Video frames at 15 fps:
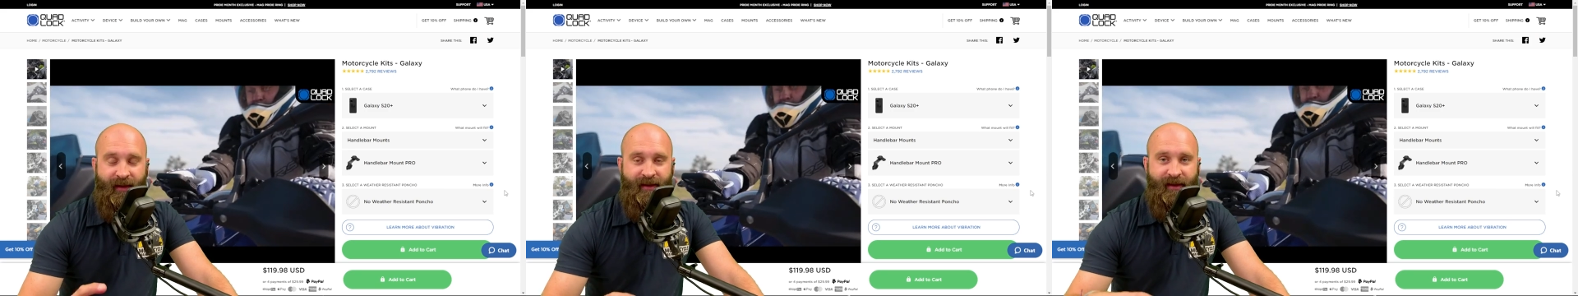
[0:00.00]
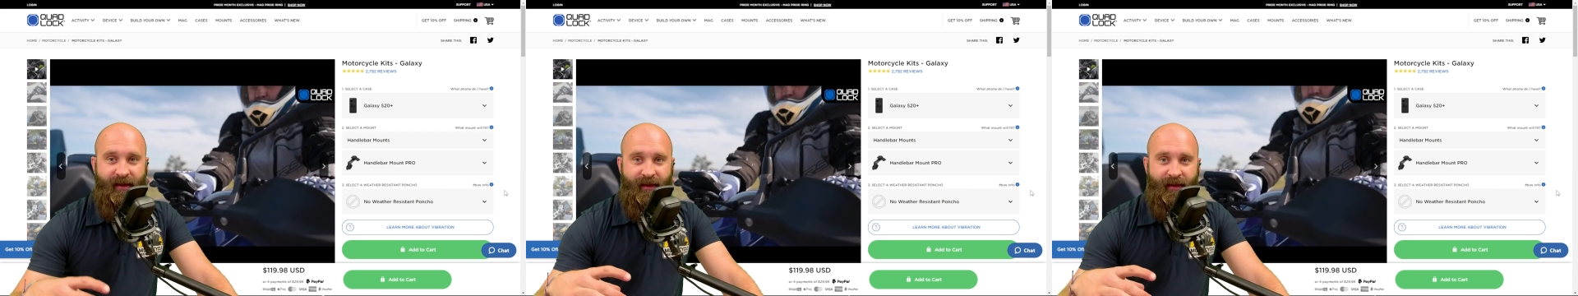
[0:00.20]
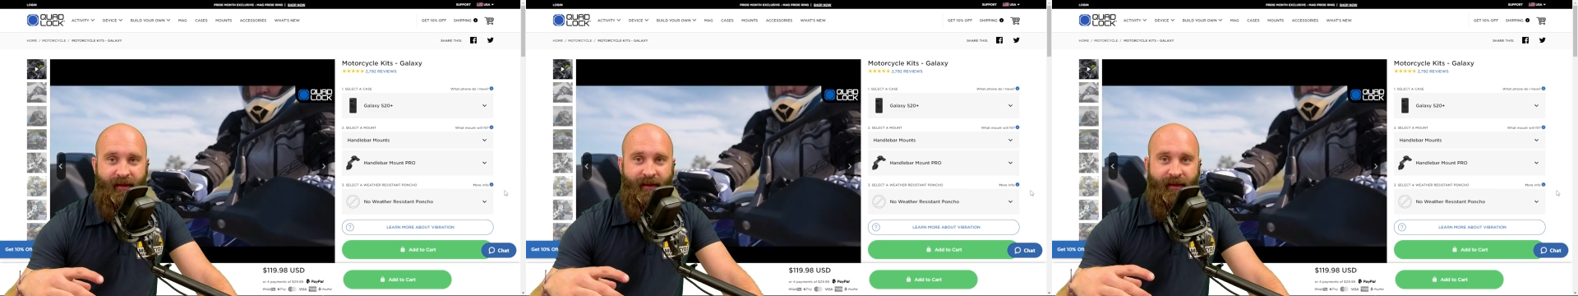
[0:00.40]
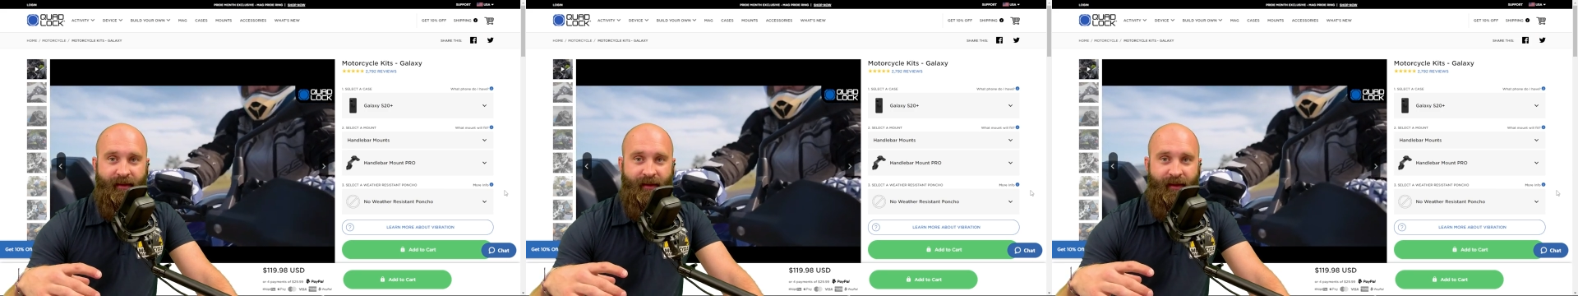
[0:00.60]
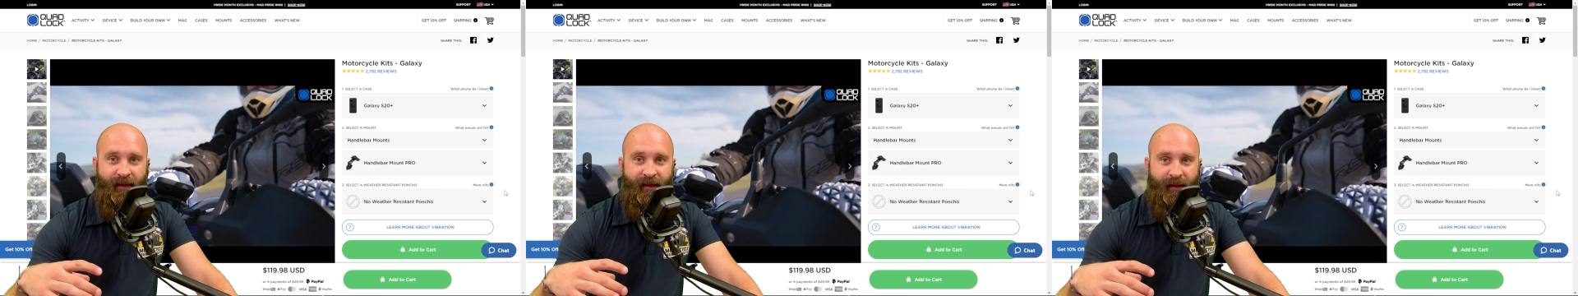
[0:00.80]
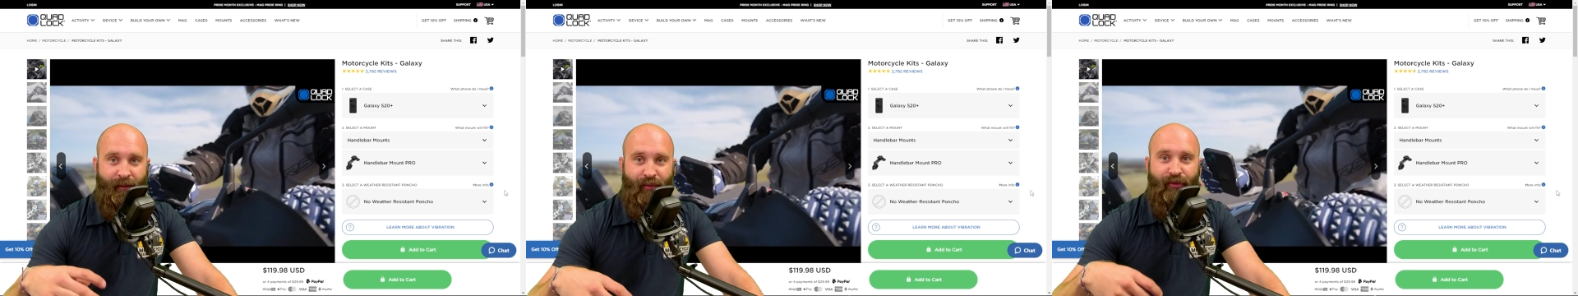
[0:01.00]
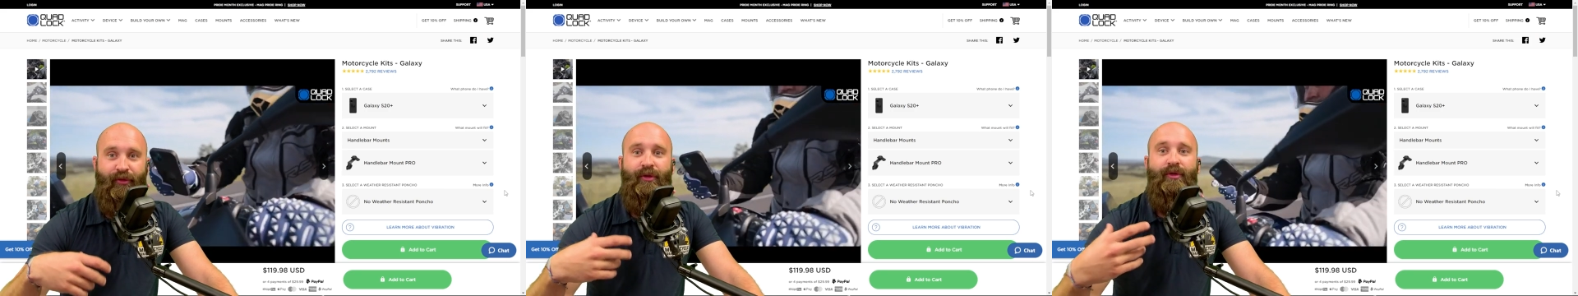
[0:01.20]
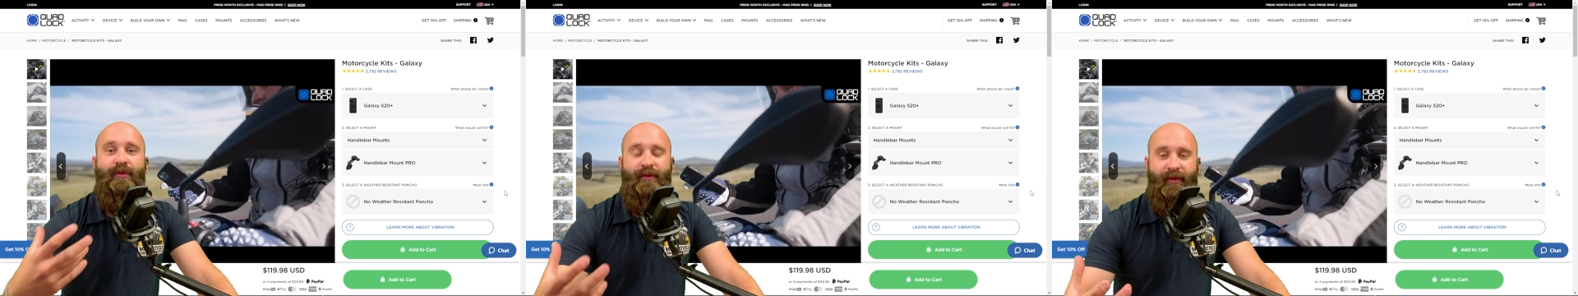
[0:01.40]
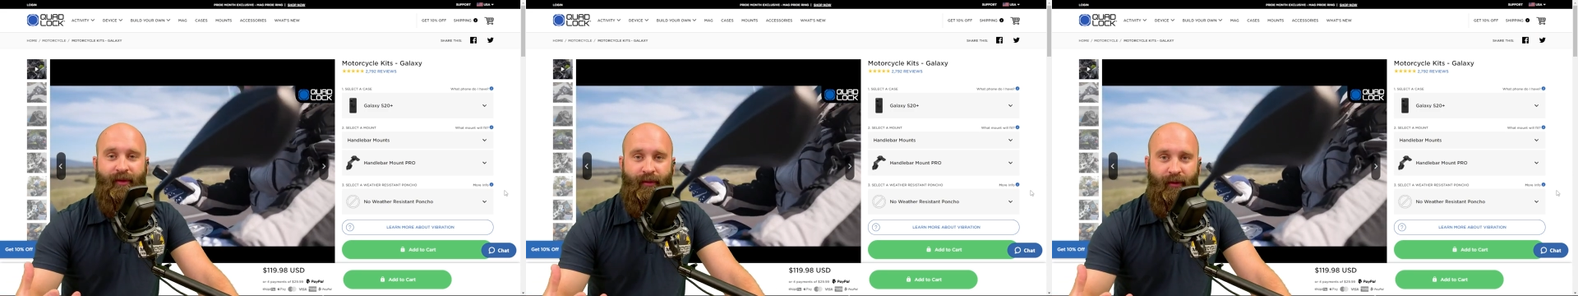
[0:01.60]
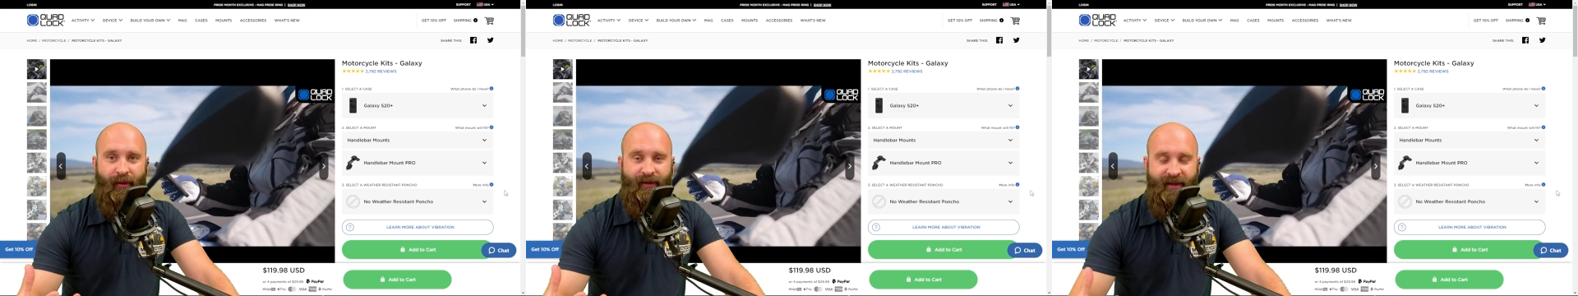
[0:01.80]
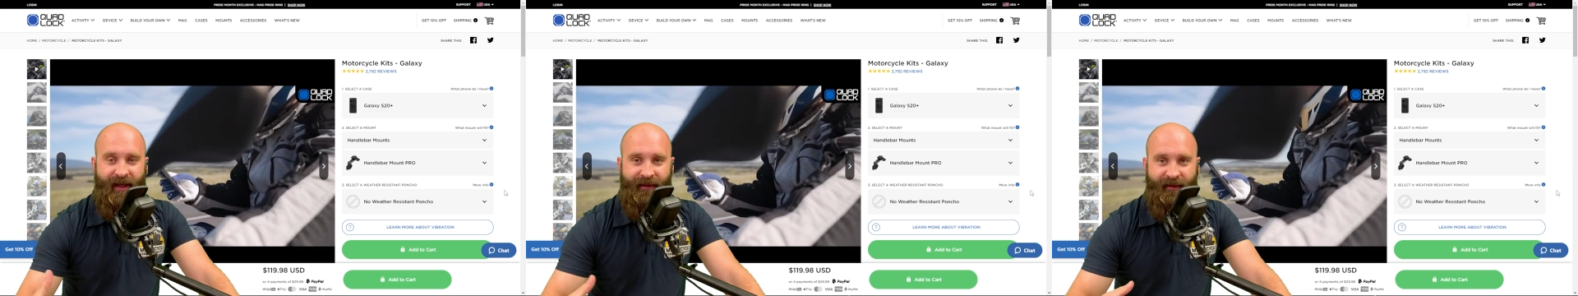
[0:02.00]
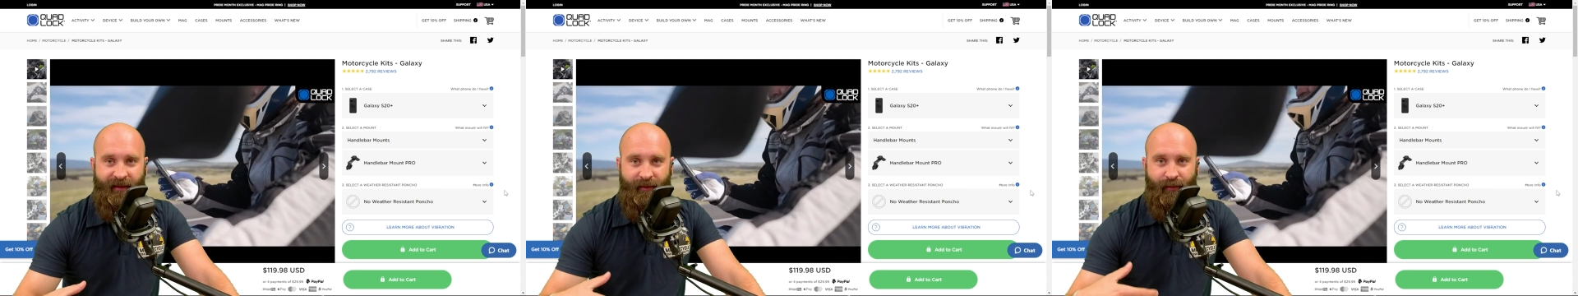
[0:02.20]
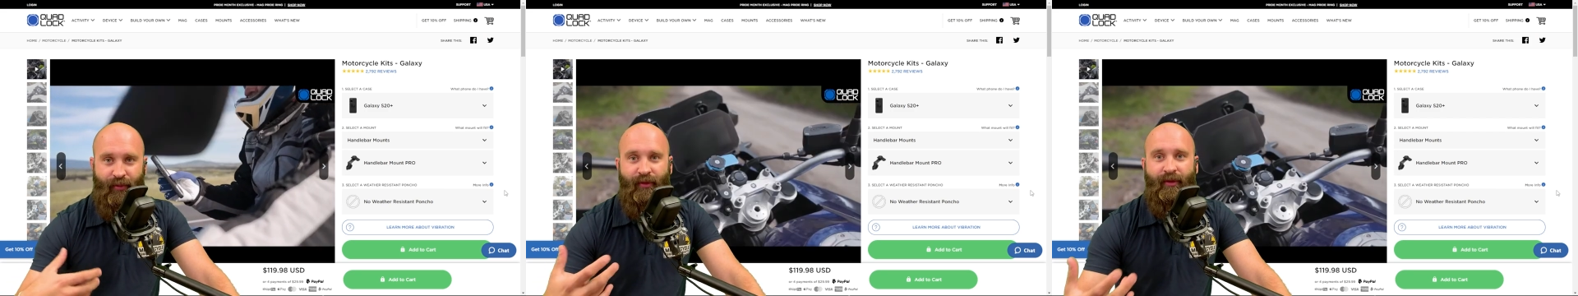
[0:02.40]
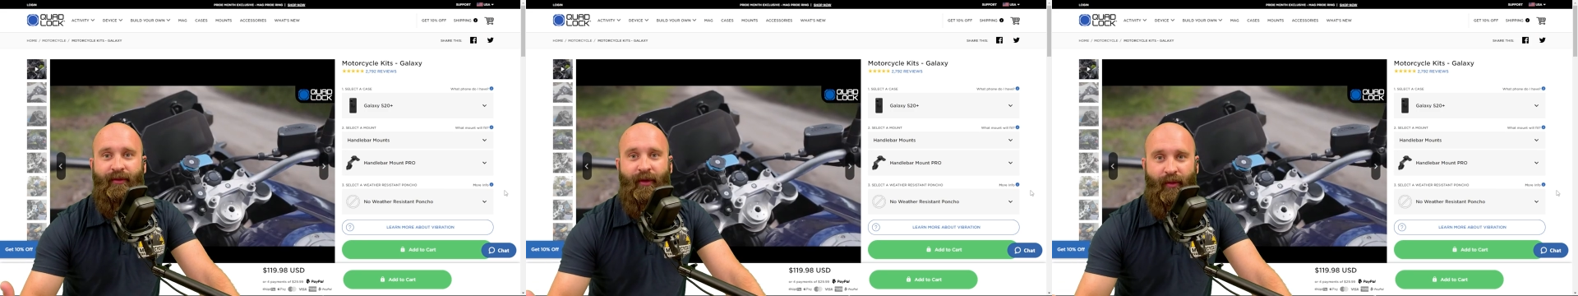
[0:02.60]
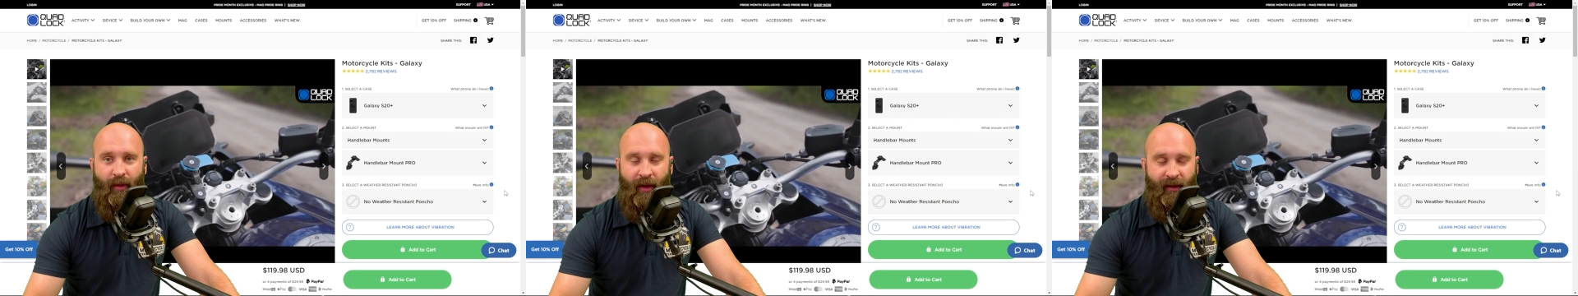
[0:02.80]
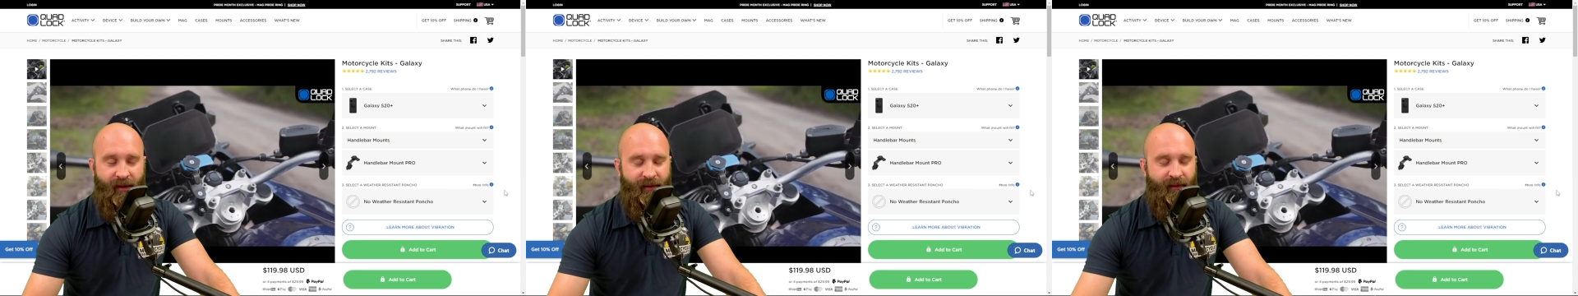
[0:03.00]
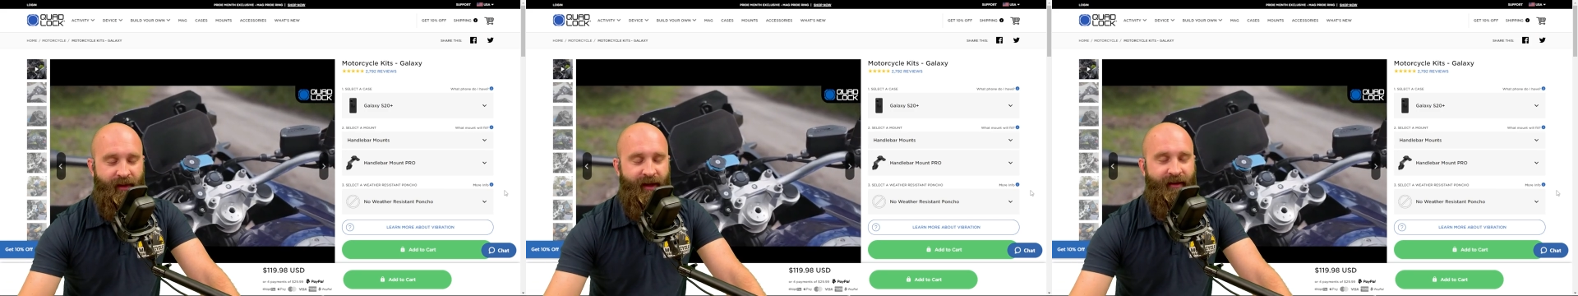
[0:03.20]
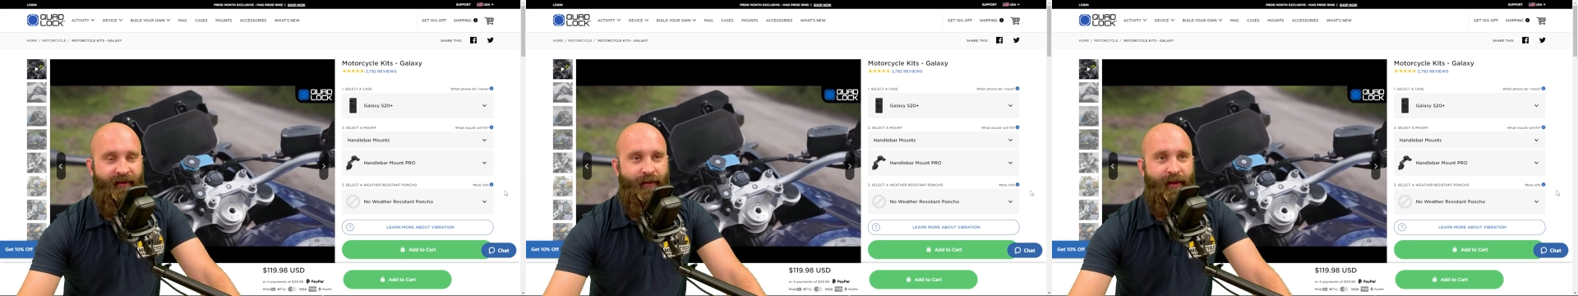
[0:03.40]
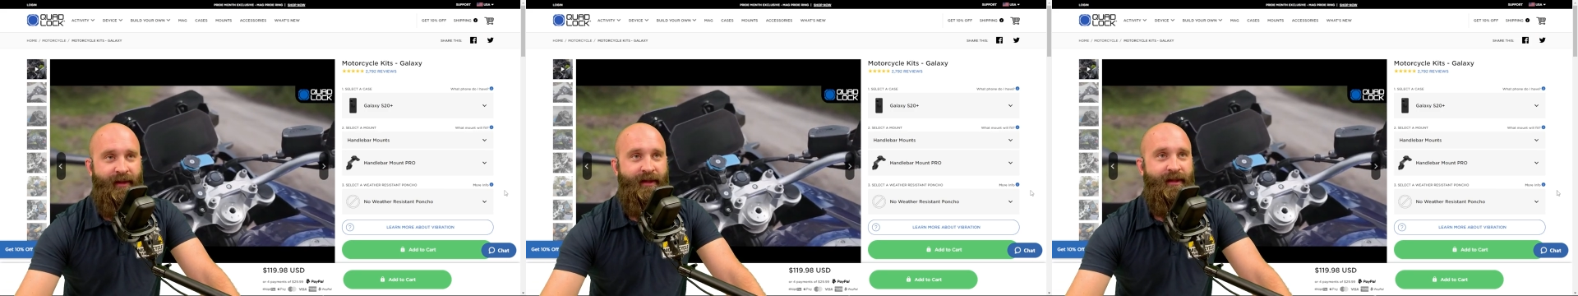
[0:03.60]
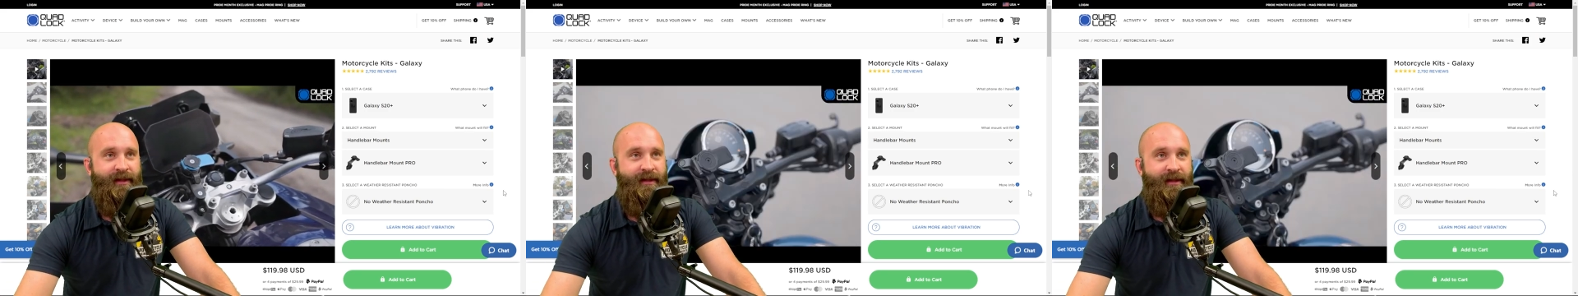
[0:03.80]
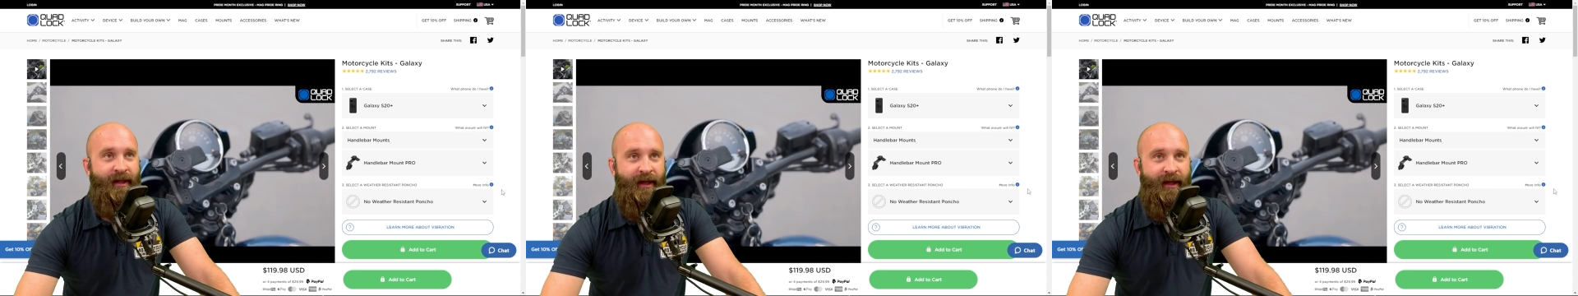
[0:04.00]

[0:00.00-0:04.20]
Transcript: It's going to improve your road safety, improve your quality of life because